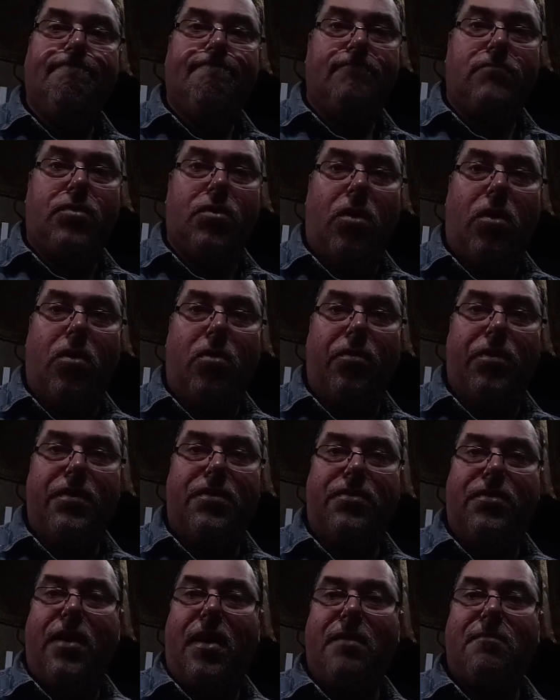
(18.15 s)
So it
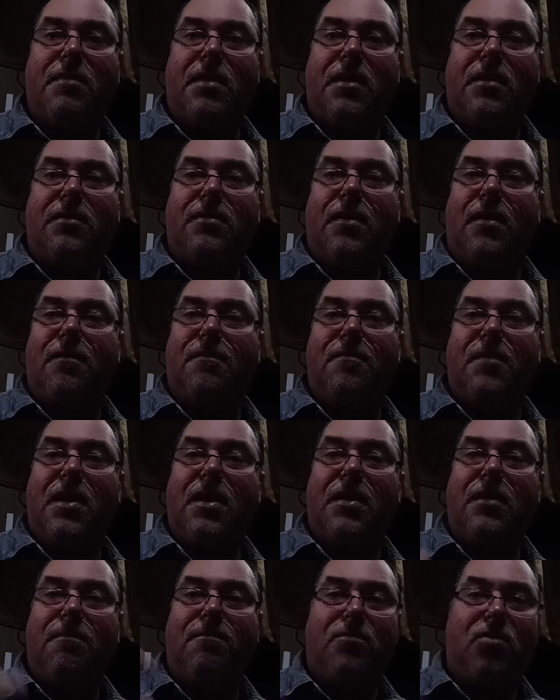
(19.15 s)
was 10 minutes of
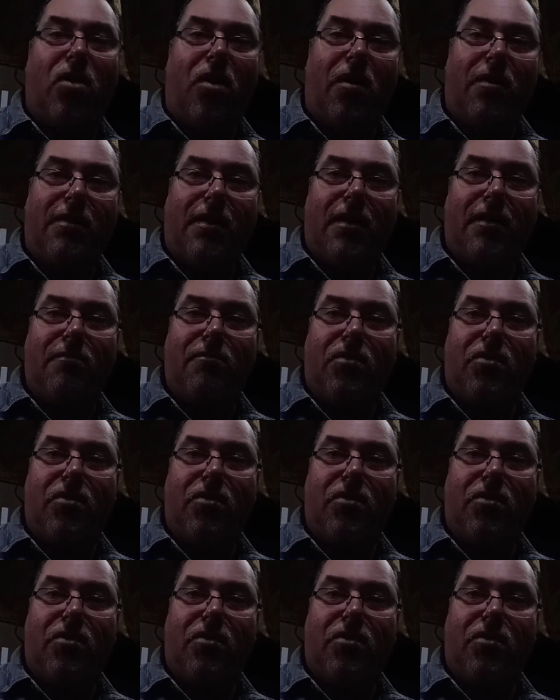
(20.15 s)
me talking,